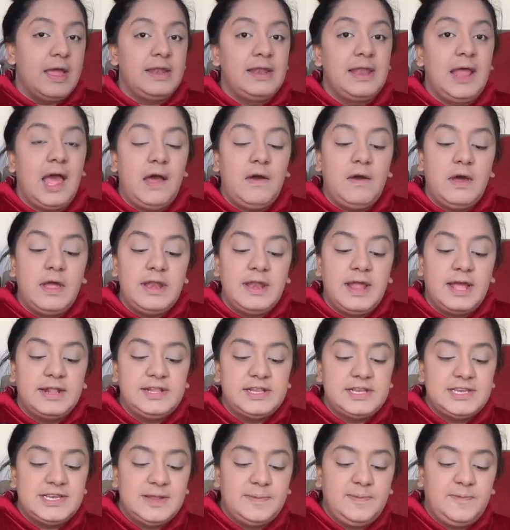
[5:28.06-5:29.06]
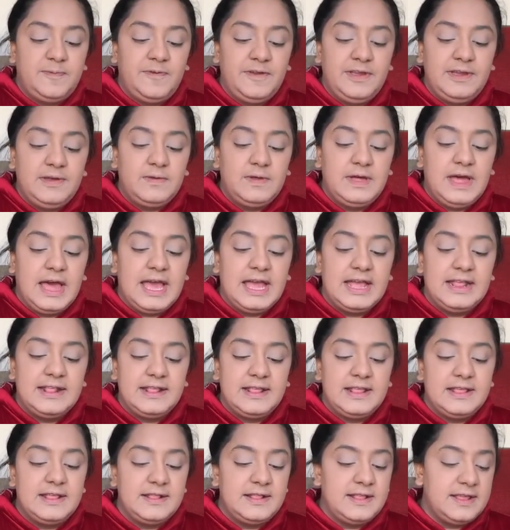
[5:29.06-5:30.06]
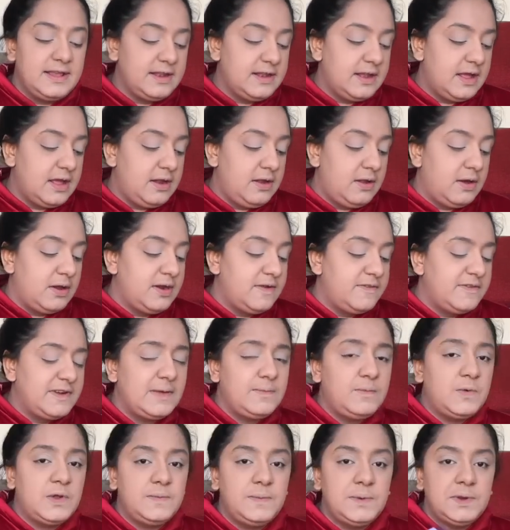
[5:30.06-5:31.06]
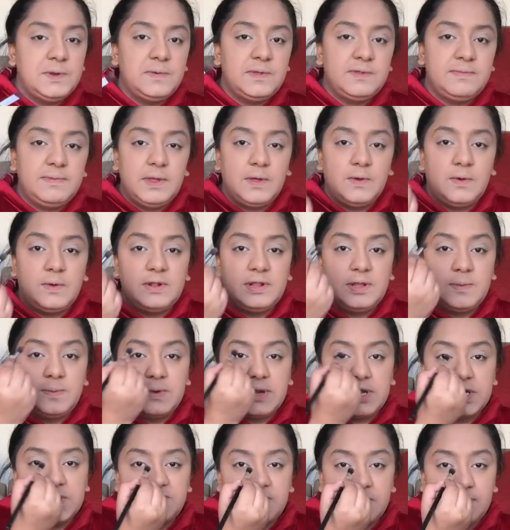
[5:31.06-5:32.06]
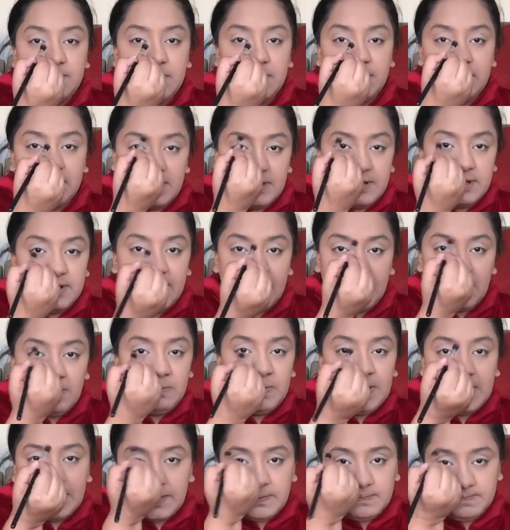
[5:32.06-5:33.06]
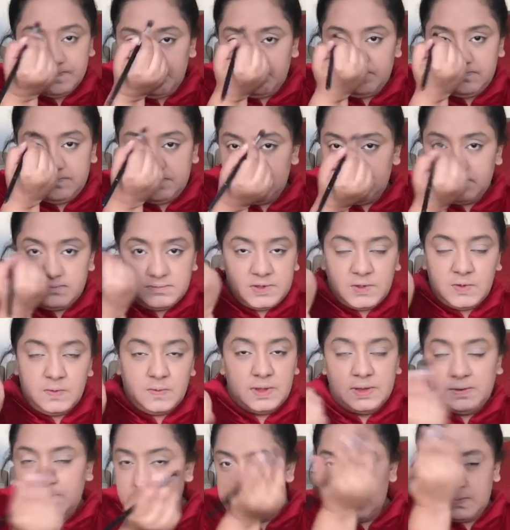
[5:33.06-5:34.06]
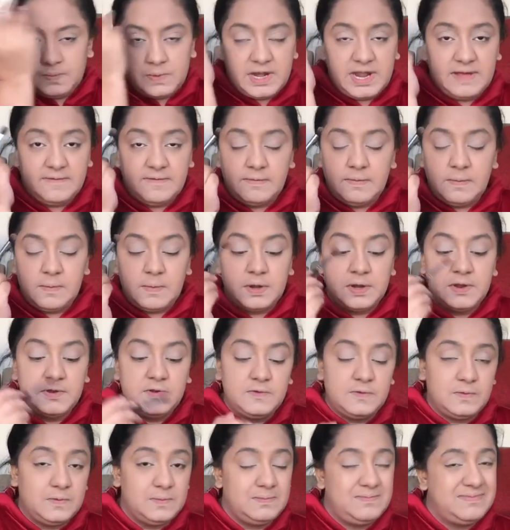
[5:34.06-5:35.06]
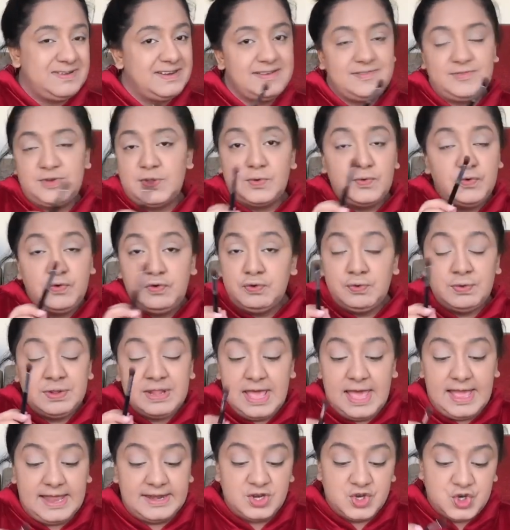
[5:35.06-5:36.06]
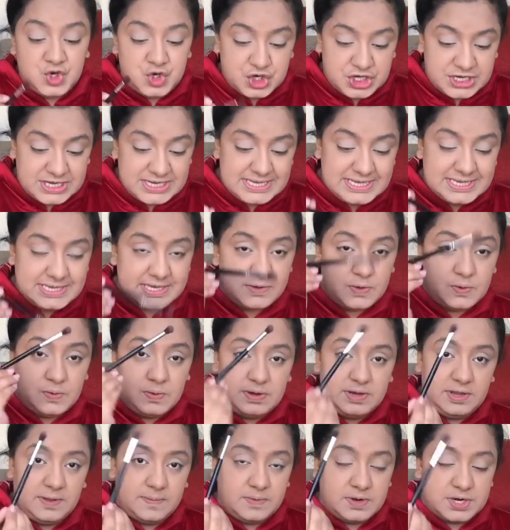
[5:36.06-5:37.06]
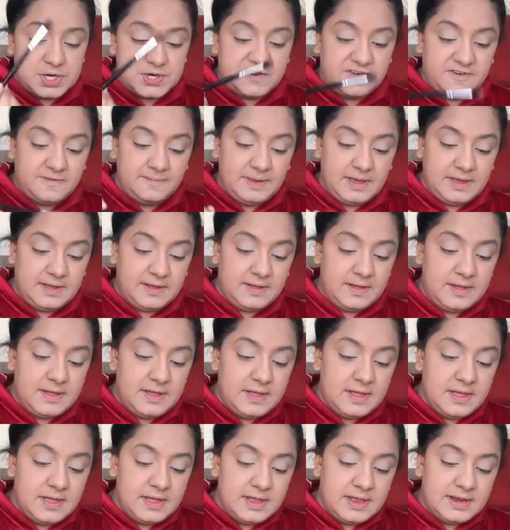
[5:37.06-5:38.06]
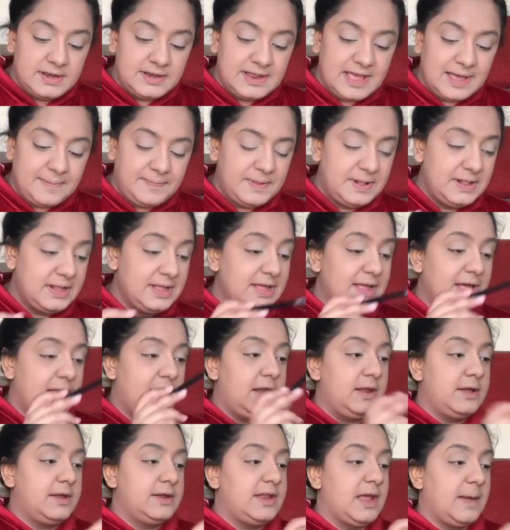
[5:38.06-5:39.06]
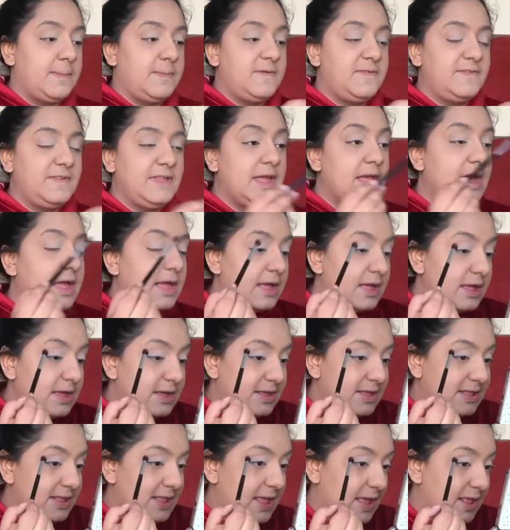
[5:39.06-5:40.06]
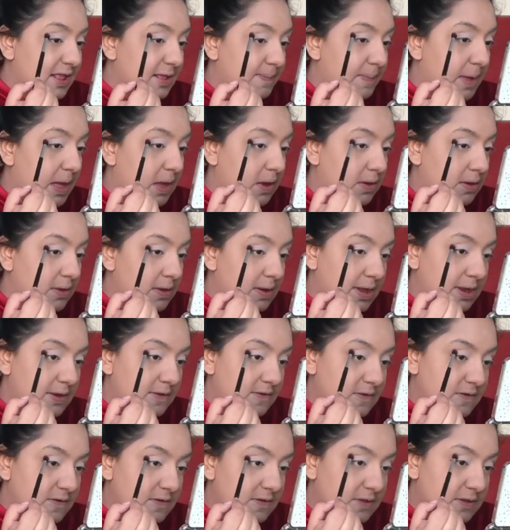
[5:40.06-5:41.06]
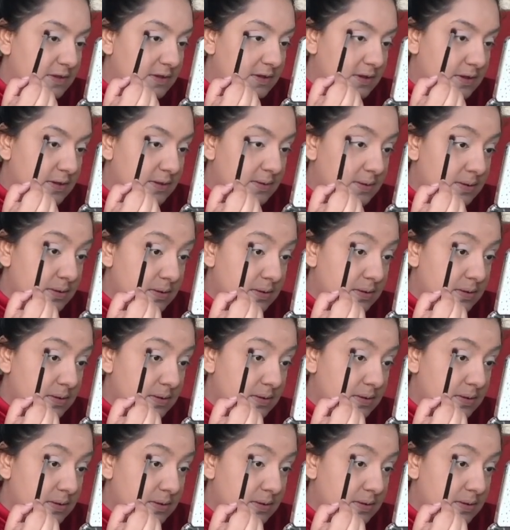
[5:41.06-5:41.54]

Now another tip for you guys is that a lot of time what we do is we hold the brush from here and then we go in with whatever we want to do. But don't do that. Just hold your brush from here, tap in the color, tap in the sass powder and just